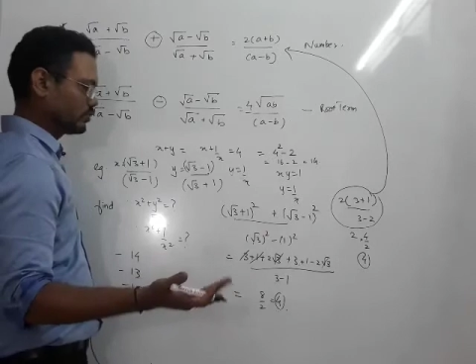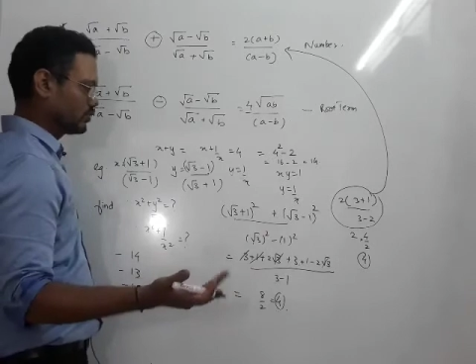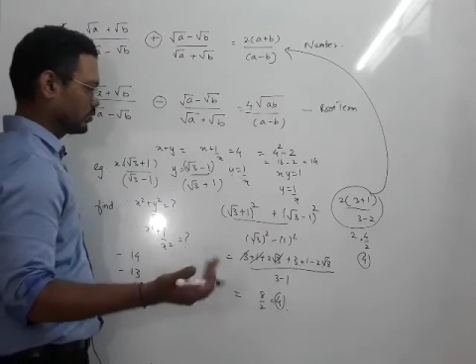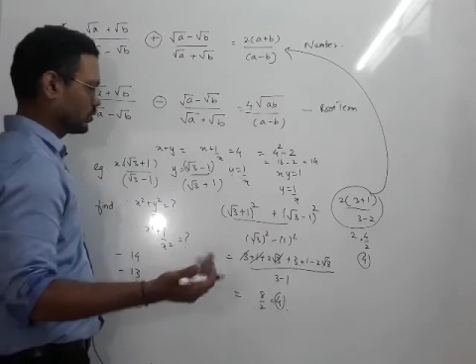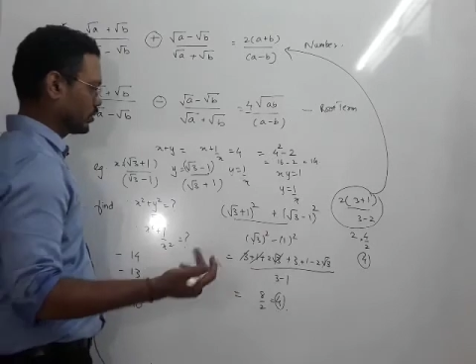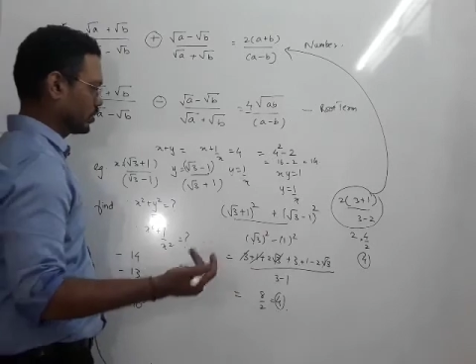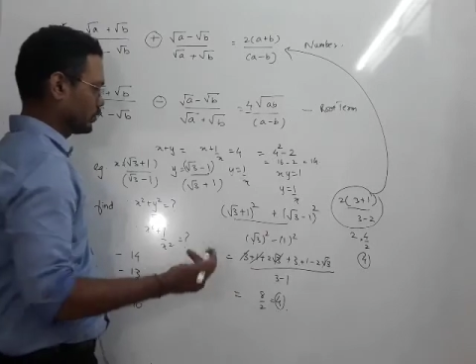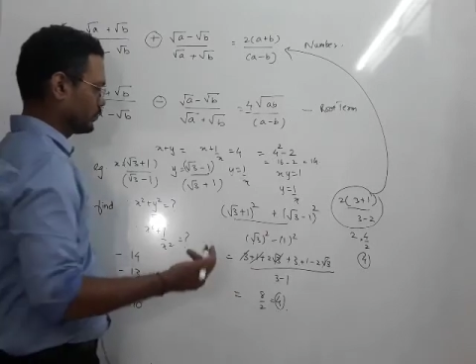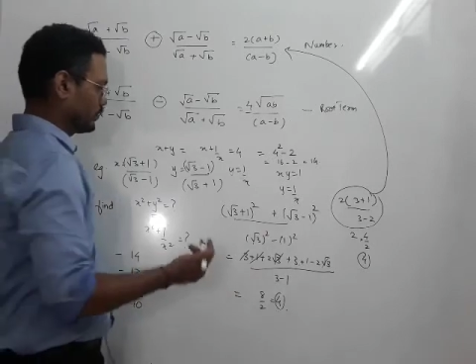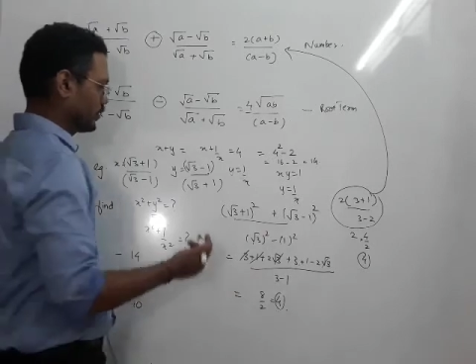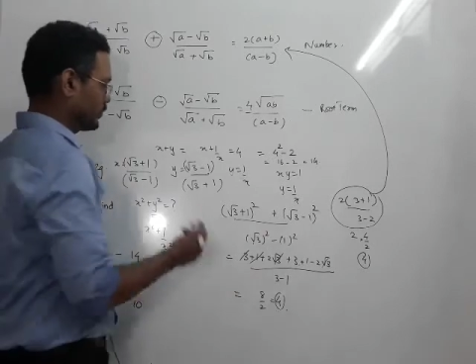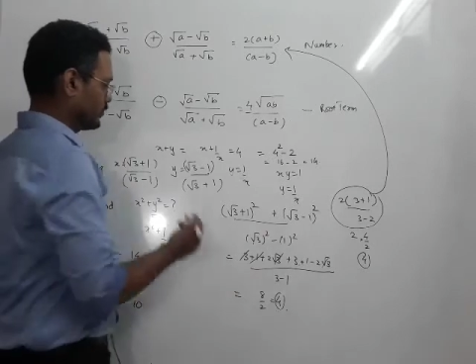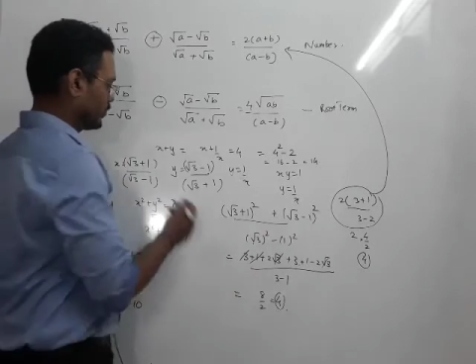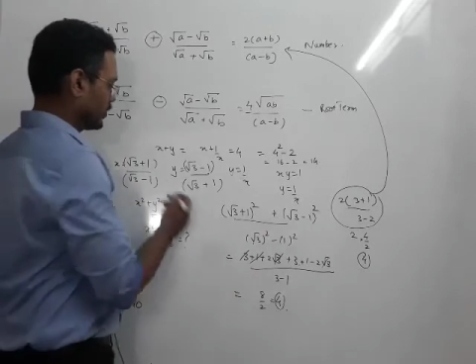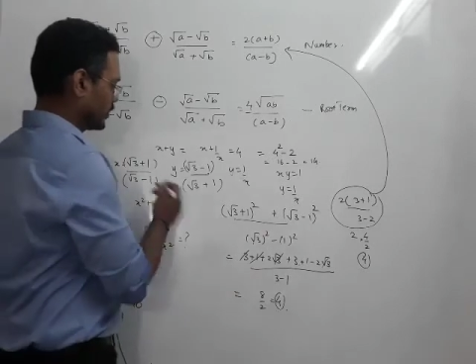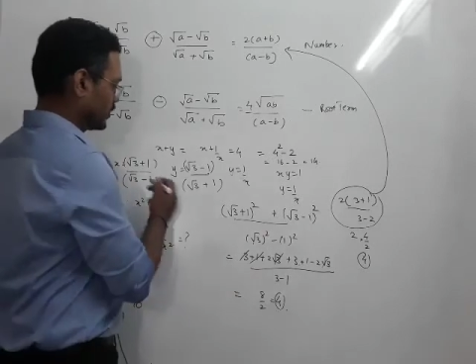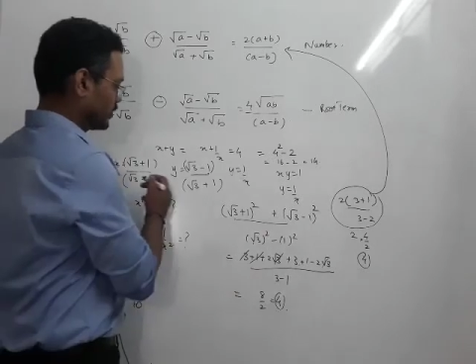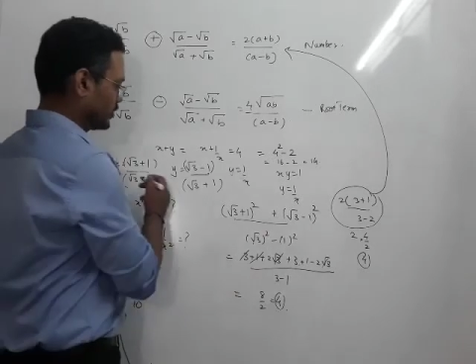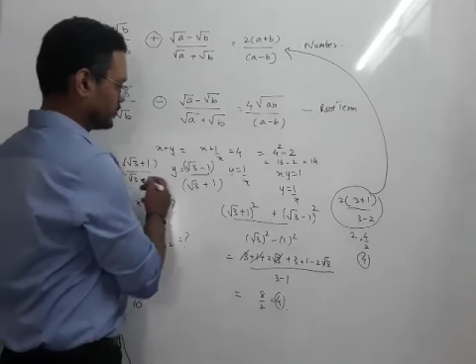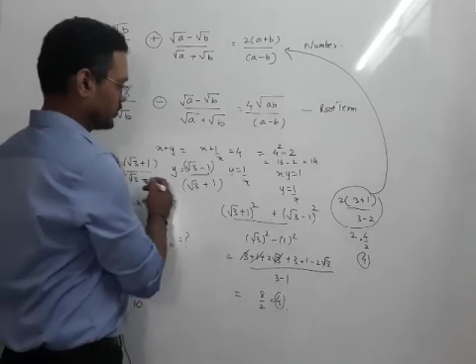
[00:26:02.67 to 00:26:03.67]
solve it.
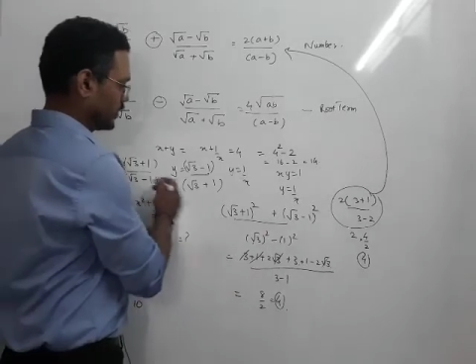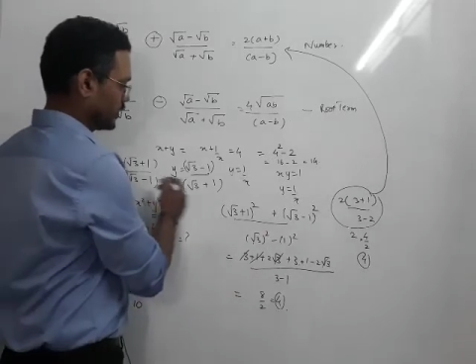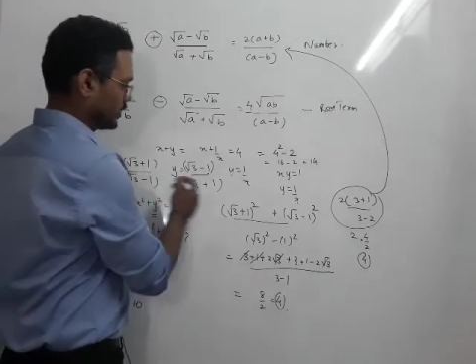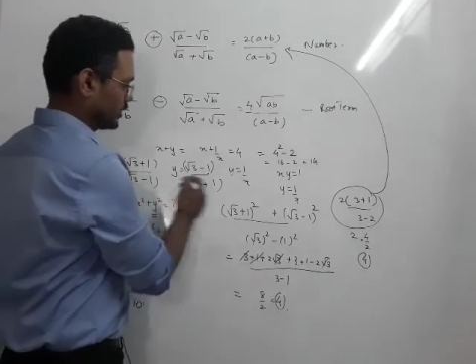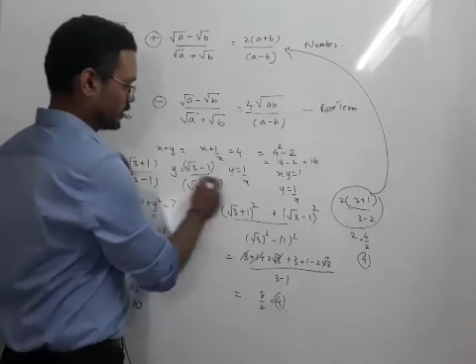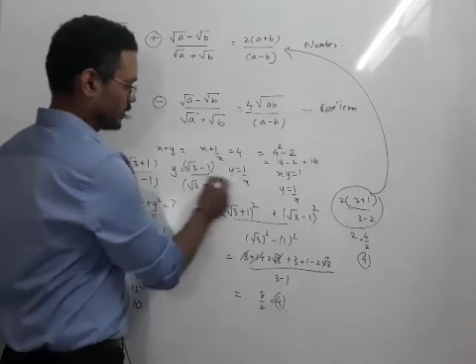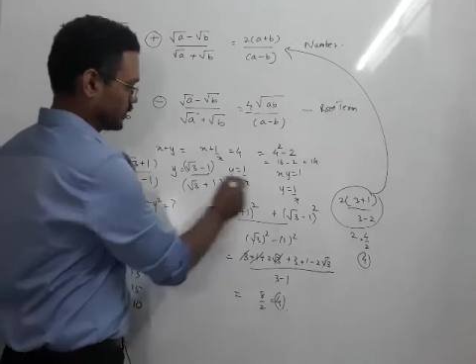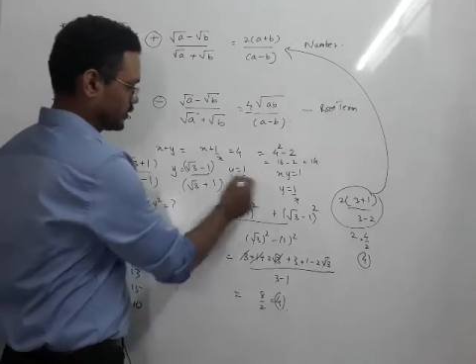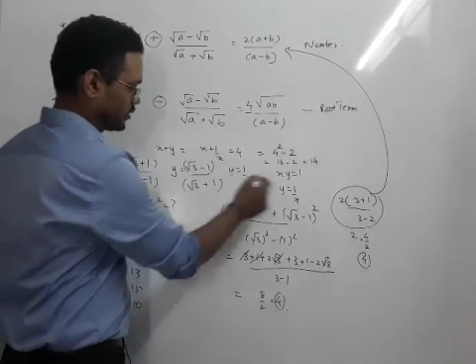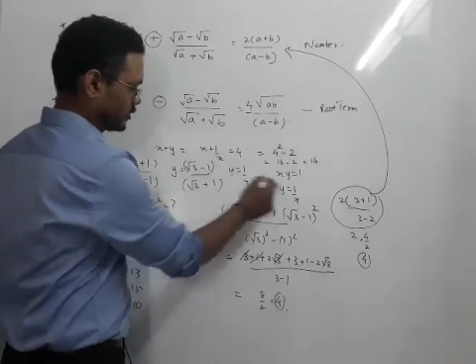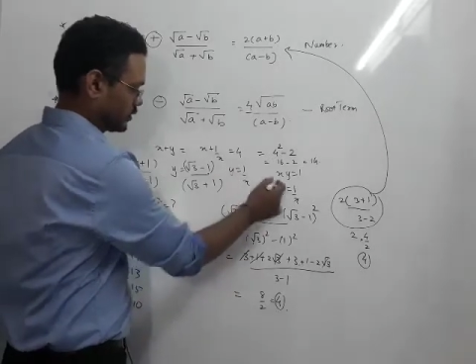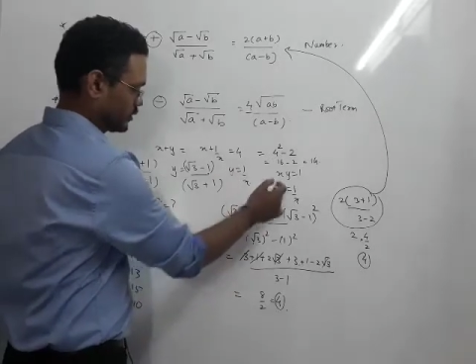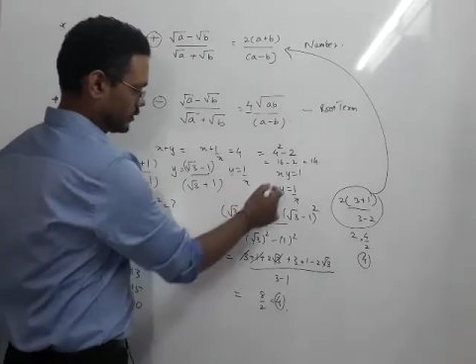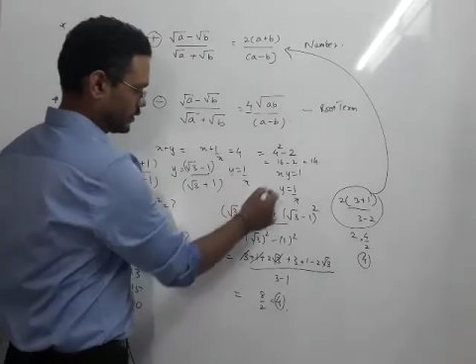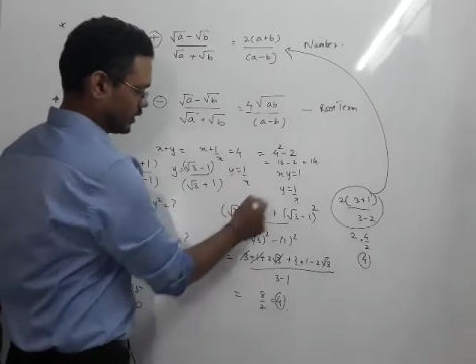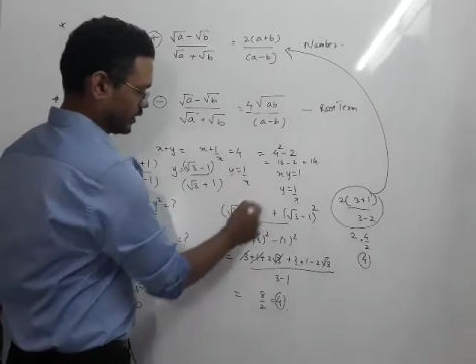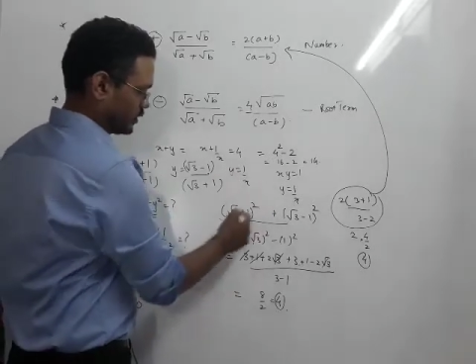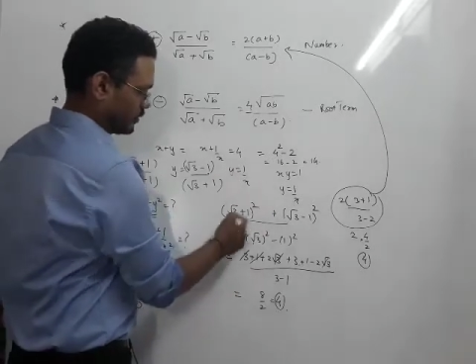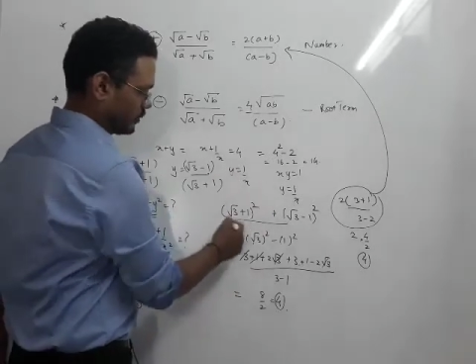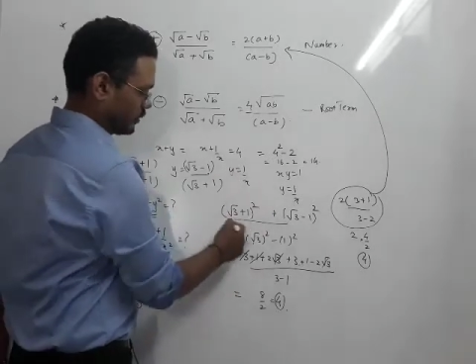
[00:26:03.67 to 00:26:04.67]
One is by this
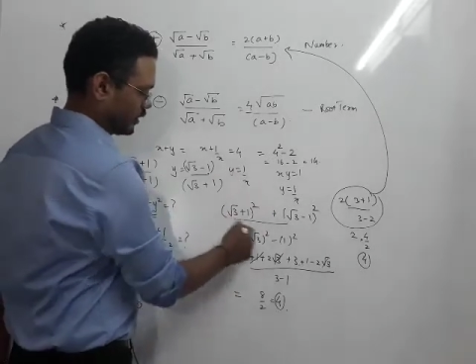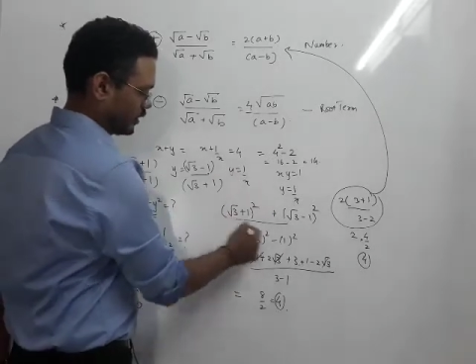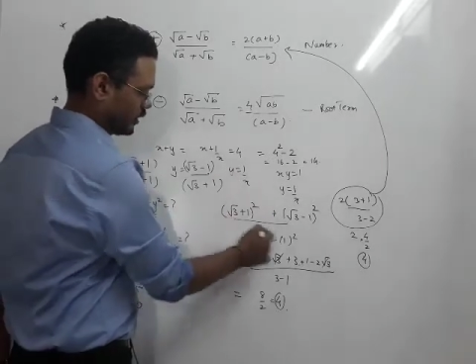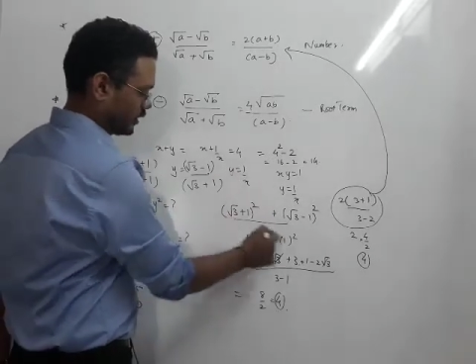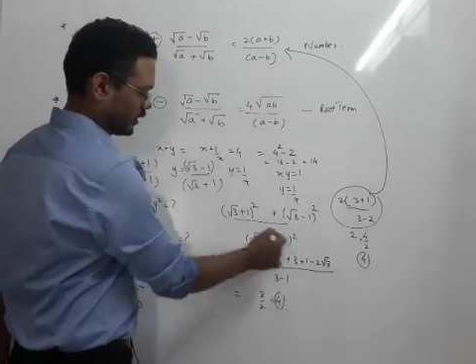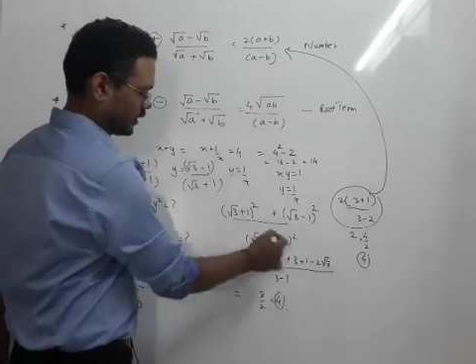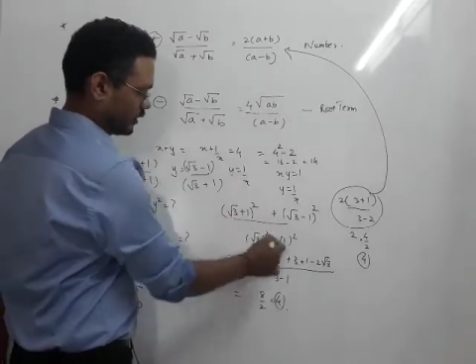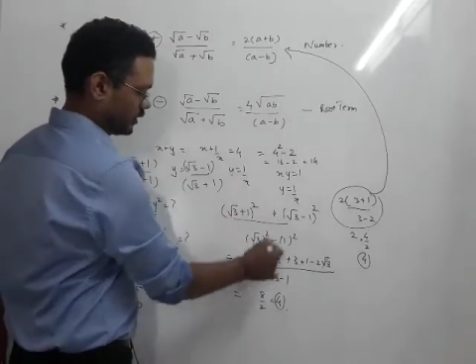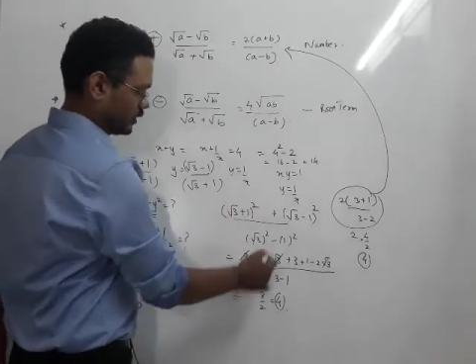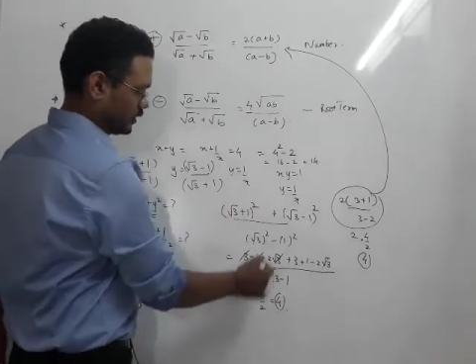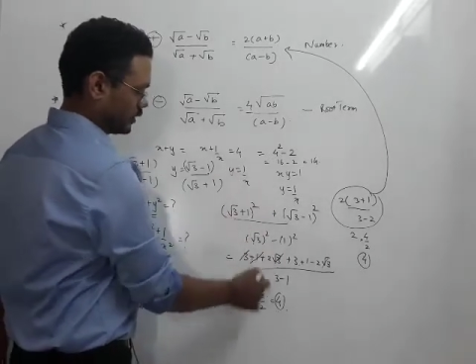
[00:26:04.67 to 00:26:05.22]
expanding,